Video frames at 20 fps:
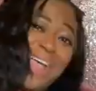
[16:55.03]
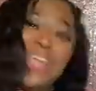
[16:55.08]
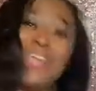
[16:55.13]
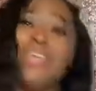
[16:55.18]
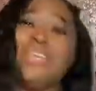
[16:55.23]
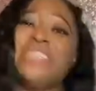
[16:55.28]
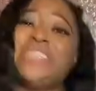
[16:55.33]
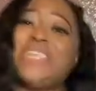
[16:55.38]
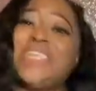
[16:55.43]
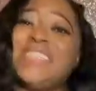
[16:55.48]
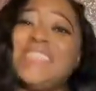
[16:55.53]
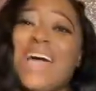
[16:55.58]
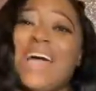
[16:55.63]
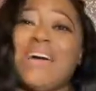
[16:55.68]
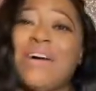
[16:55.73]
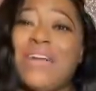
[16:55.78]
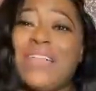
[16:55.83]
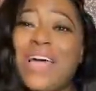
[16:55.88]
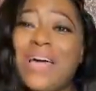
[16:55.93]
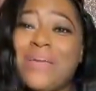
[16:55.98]
She's not
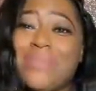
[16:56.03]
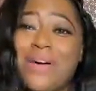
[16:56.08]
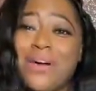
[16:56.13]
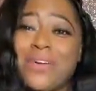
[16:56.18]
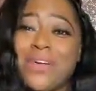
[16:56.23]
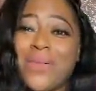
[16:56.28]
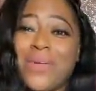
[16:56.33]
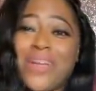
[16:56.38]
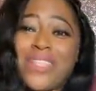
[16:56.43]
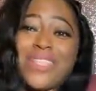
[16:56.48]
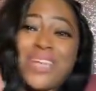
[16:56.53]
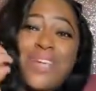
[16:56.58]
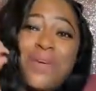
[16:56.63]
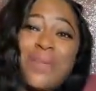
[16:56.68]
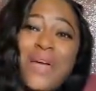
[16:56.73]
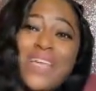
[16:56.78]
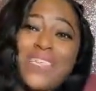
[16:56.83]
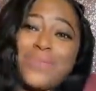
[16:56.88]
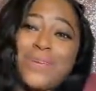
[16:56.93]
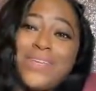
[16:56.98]
gonna let him go nowhere, so he
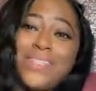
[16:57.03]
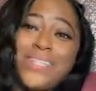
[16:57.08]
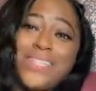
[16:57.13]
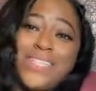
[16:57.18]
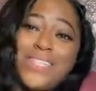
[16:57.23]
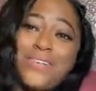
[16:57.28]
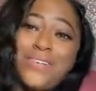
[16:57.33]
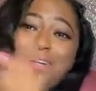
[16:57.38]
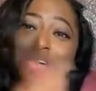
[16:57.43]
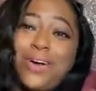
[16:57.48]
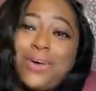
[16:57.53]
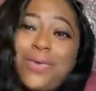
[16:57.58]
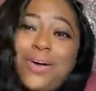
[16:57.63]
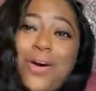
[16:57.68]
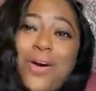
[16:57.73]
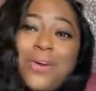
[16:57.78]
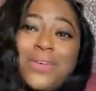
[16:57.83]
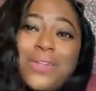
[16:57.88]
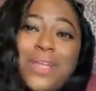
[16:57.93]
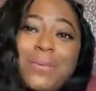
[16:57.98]
might as well just,
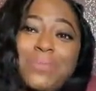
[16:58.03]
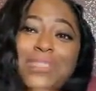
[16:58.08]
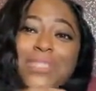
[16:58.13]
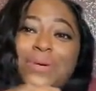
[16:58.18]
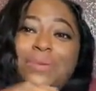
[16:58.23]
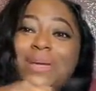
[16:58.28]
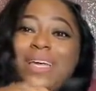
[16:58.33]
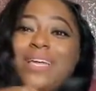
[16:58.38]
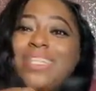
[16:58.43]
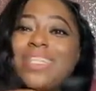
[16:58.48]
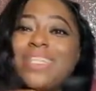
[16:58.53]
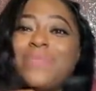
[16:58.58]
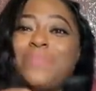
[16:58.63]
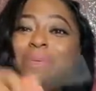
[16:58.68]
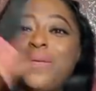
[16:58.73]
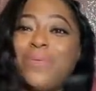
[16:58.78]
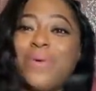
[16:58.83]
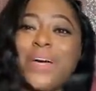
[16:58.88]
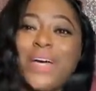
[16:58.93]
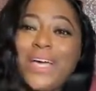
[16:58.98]
own up to it and just
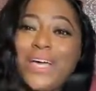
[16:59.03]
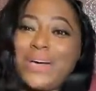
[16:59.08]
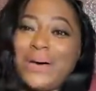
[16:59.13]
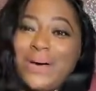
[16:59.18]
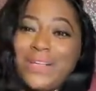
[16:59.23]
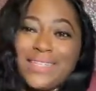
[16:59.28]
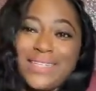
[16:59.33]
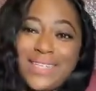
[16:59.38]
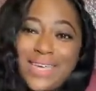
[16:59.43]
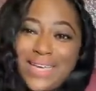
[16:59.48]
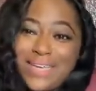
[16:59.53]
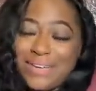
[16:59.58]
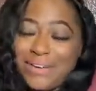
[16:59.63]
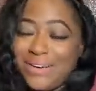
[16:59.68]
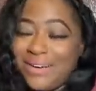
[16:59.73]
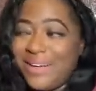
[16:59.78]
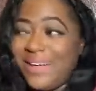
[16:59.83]
be with her and call it that, y'all.